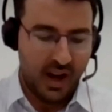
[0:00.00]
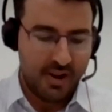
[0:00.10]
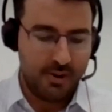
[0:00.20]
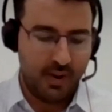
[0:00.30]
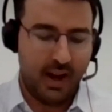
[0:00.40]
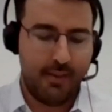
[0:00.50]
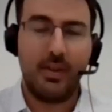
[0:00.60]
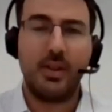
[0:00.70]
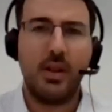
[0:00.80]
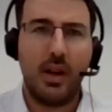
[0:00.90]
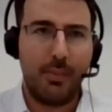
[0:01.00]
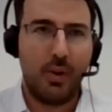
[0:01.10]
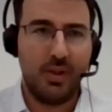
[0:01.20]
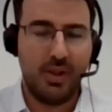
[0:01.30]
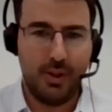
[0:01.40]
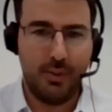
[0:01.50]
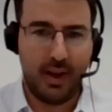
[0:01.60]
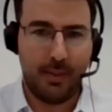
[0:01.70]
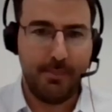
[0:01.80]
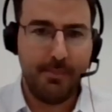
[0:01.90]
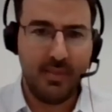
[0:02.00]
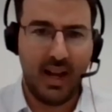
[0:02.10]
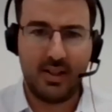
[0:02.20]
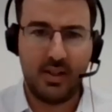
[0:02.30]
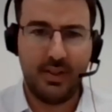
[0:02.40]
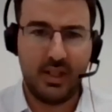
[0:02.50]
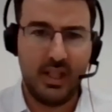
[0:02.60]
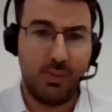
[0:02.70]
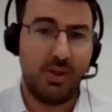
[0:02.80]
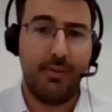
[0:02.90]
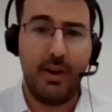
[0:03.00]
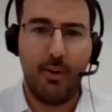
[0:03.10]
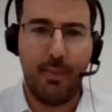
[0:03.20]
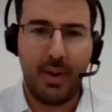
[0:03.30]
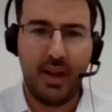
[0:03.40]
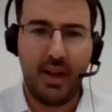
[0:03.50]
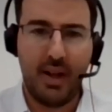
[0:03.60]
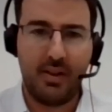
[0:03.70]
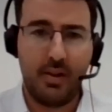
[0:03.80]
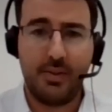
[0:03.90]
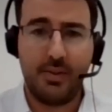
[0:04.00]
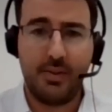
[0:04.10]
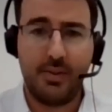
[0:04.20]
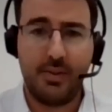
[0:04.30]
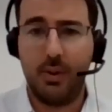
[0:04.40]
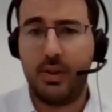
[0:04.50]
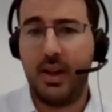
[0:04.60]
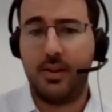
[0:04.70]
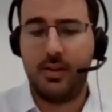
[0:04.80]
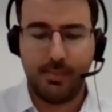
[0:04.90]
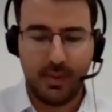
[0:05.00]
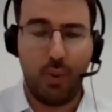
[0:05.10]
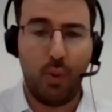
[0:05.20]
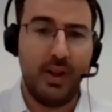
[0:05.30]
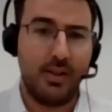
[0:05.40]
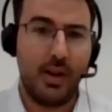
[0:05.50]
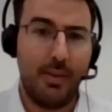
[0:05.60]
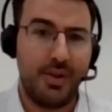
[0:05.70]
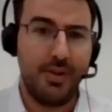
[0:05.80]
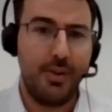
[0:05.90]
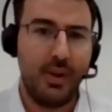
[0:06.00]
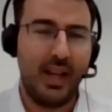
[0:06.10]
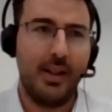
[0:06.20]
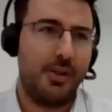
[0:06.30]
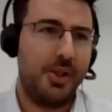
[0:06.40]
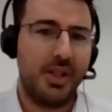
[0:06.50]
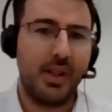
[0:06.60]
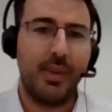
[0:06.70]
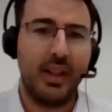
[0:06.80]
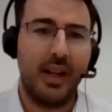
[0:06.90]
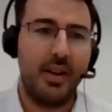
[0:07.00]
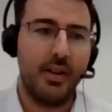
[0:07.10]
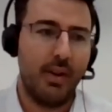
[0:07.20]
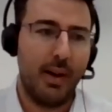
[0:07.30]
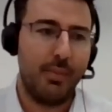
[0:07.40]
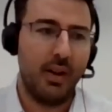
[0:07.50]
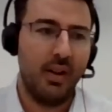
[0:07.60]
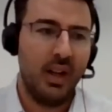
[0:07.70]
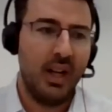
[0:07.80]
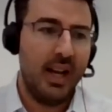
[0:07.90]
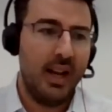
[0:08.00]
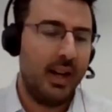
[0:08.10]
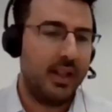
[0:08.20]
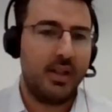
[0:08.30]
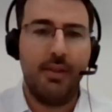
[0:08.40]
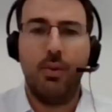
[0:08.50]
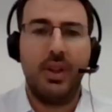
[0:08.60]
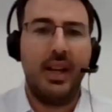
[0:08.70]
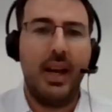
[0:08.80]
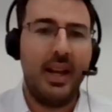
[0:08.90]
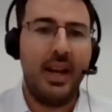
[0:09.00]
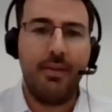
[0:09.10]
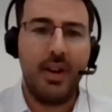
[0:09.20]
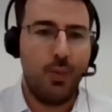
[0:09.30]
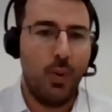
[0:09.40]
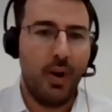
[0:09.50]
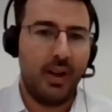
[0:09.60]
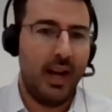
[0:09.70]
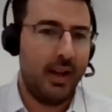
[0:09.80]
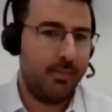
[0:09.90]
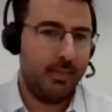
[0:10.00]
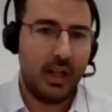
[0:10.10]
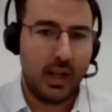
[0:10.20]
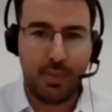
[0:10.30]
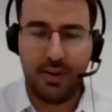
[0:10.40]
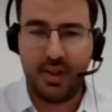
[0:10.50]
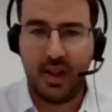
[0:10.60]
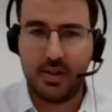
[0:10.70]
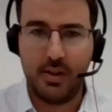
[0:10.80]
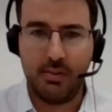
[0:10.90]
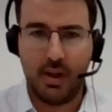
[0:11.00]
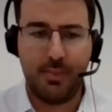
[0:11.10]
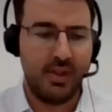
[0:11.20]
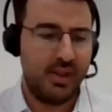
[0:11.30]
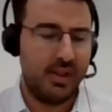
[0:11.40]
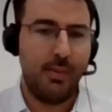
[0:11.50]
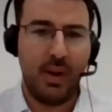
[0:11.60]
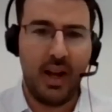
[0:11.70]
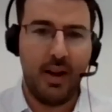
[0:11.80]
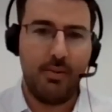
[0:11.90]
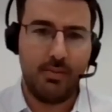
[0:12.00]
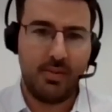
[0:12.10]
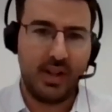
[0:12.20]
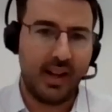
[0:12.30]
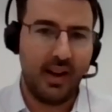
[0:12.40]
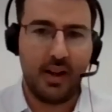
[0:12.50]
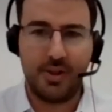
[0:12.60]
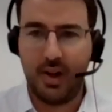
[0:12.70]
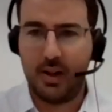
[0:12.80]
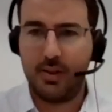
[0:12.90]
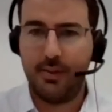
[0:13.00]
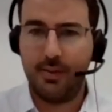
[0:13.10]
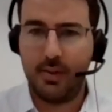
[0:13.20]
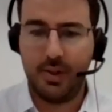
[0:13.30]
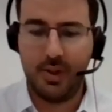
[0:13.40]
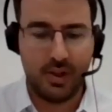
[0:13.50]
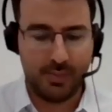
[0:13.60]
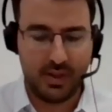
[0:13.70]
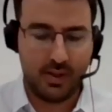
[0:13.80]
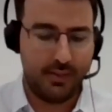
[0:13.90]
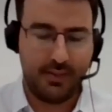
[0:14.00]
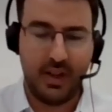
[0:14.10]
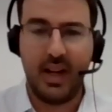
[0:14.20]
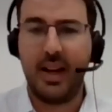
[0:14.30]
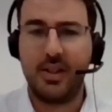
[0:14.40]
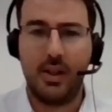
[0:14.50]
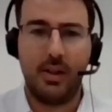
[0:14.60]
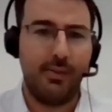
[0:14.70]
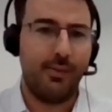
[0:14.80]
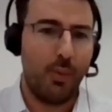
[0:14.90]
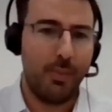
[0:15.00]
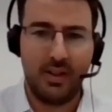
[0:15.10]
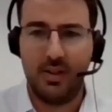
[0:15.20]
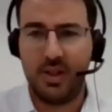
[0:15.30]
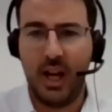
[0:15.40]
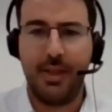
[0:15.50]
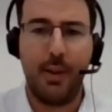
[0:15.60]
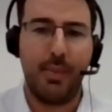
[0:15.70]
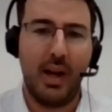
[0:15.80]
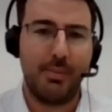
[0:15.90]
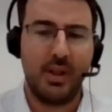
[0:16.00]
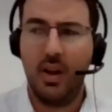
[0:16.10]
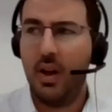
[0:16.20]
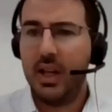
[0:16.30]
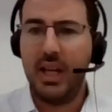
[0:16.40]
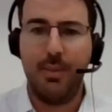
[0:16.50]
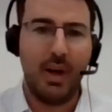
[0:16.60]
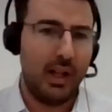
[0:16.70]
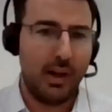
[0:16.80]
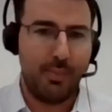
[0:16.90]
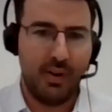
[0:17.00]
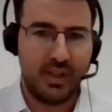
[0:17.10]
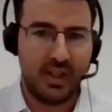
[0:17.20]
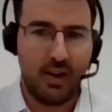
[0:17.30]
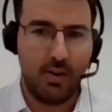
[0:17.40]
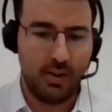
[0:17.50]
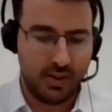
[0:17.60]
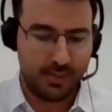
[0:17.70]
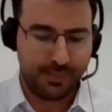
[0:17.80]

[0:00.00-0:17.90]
You have time consuming activities, which are very repetitive. So it takes employees times to do it. And it's just something that needs to happen. Let's say at the end of each workday, a couple of things need to happen. System A, take an extract, do some stuff in Excel, format it, and then perhaps email a couple of stakeholders,